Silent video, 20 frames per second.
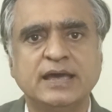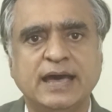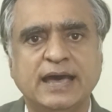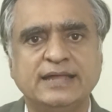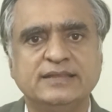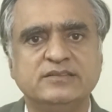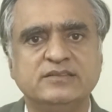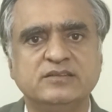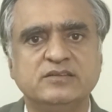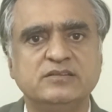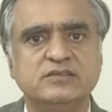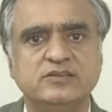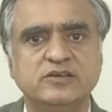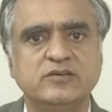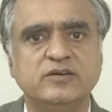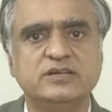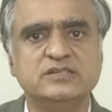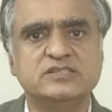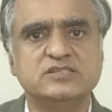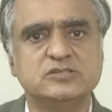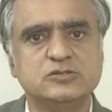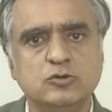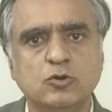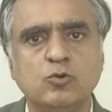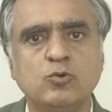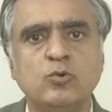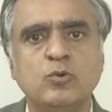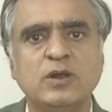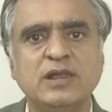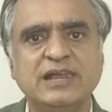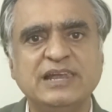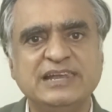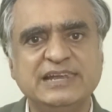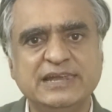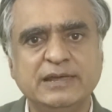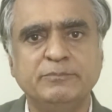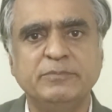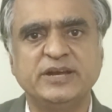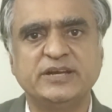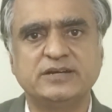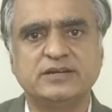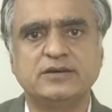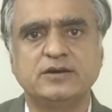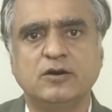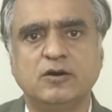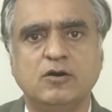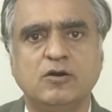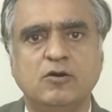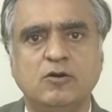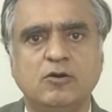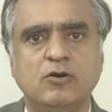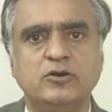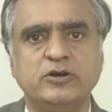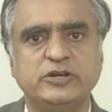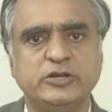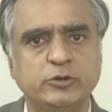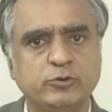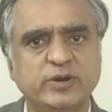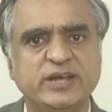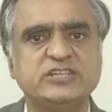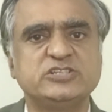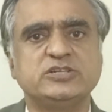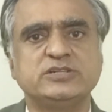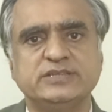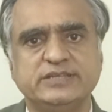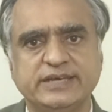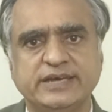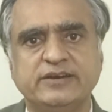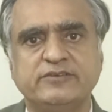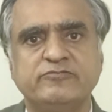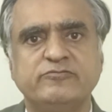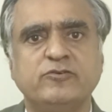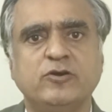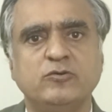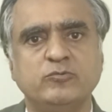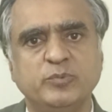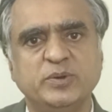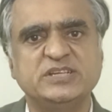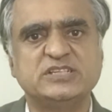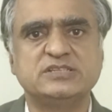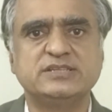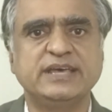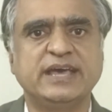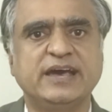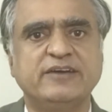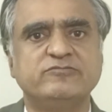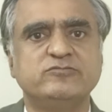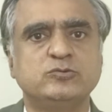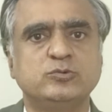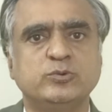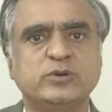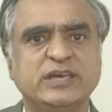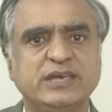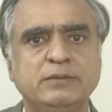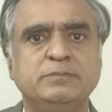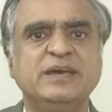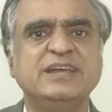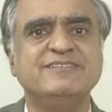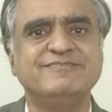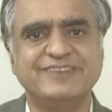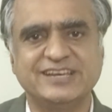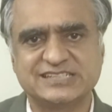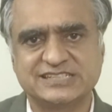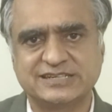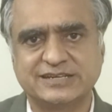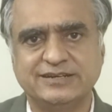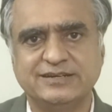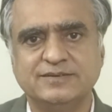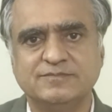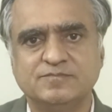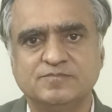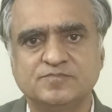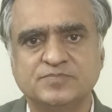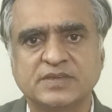and there is no limit or duration there for which they have to keep invested.